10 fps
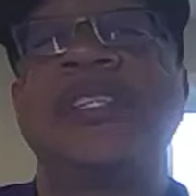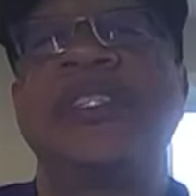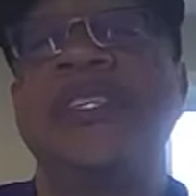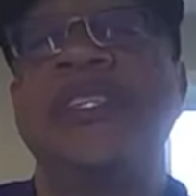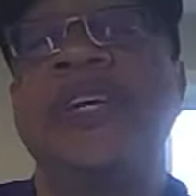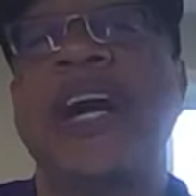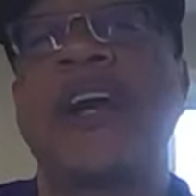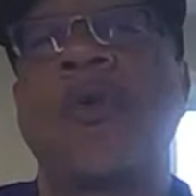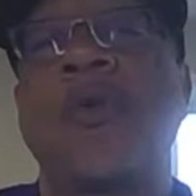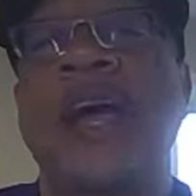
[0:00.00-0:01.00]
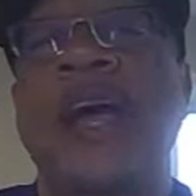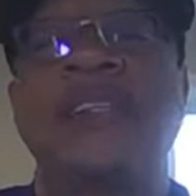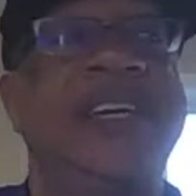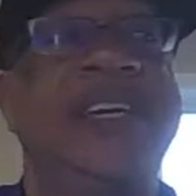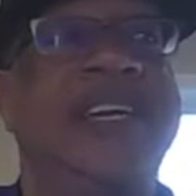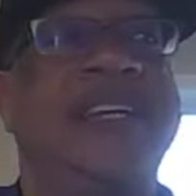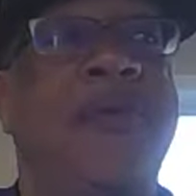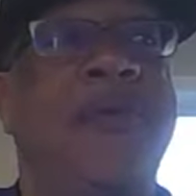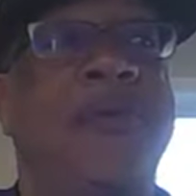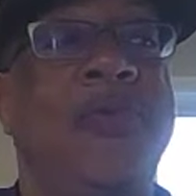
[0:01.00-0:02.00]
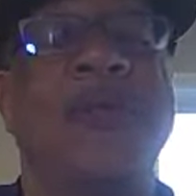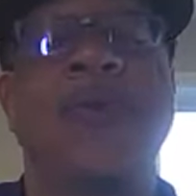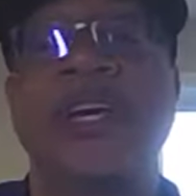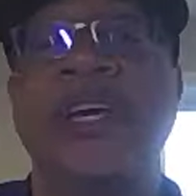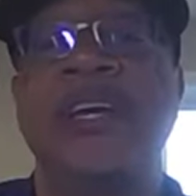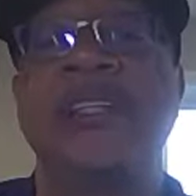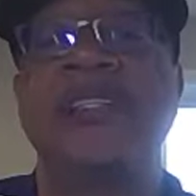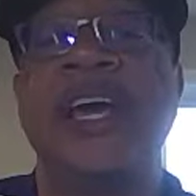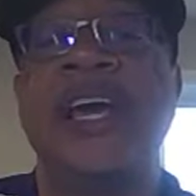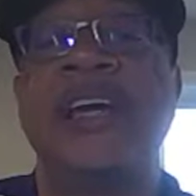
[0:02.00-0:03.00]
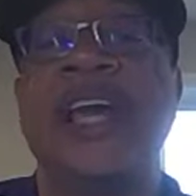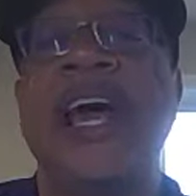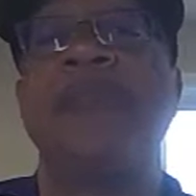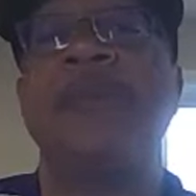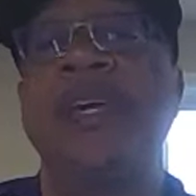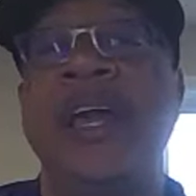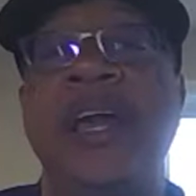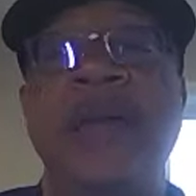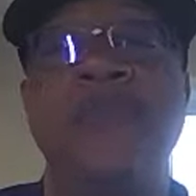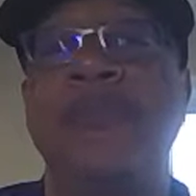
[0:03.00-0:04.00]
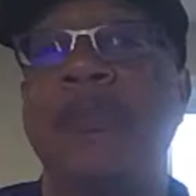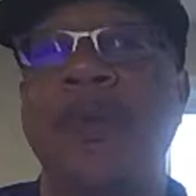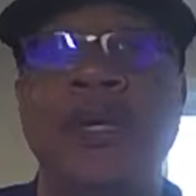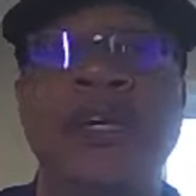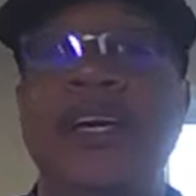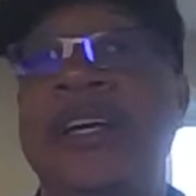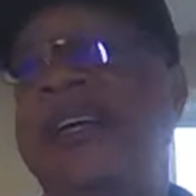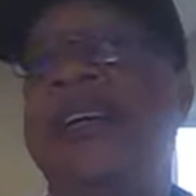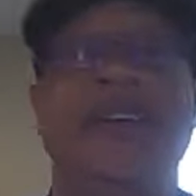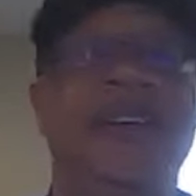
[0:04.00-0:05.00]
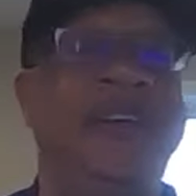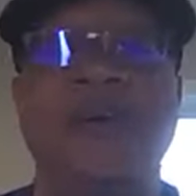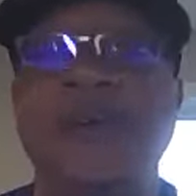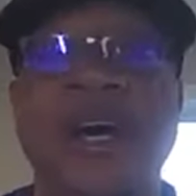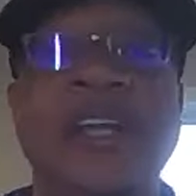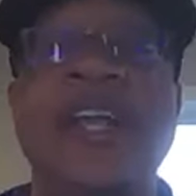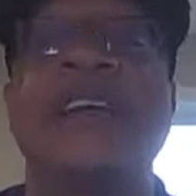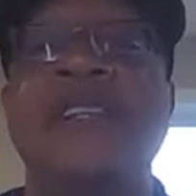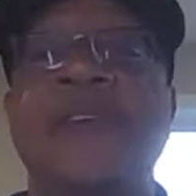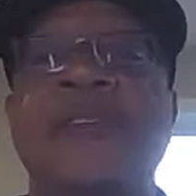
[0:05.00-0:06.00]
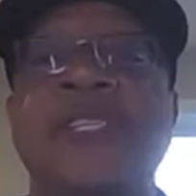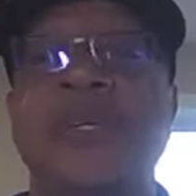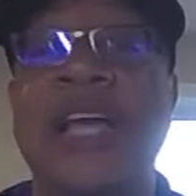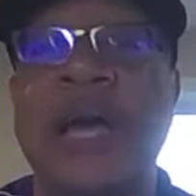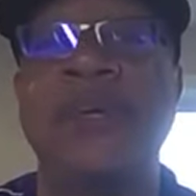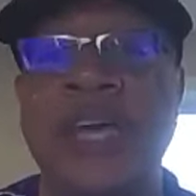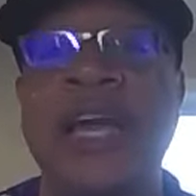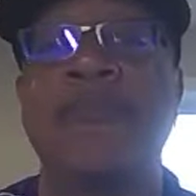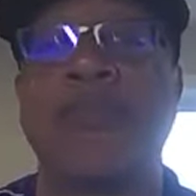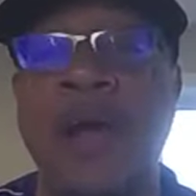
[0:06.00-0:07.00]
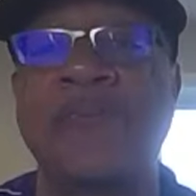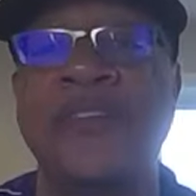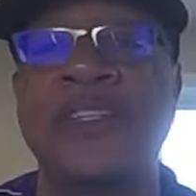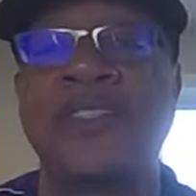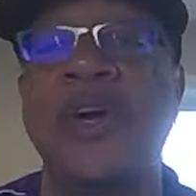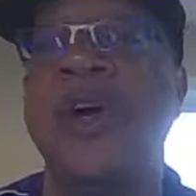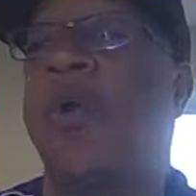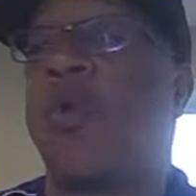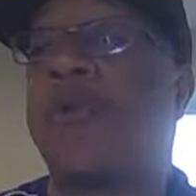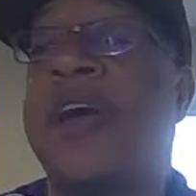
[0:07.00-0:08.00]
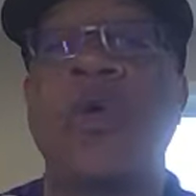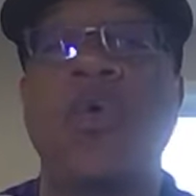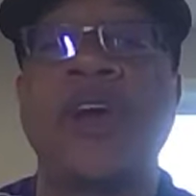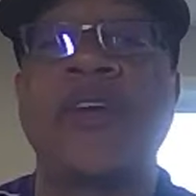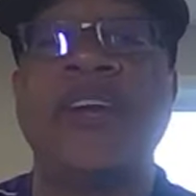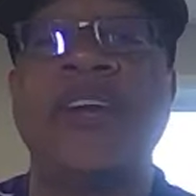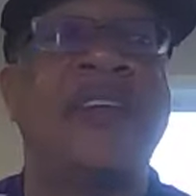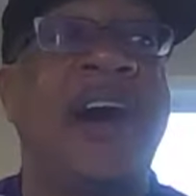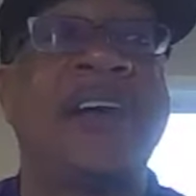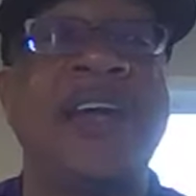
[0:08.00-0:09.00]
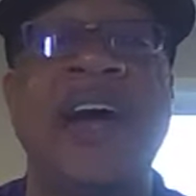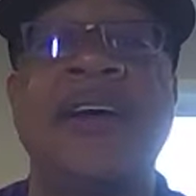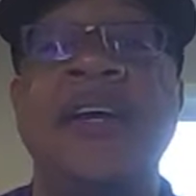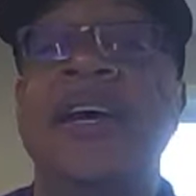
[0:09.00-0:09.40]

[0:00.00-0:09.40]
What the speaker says: the seal got cracked, when we were kids, and that became, a lot of differences, but that became breakfast or that quick thing to knock out.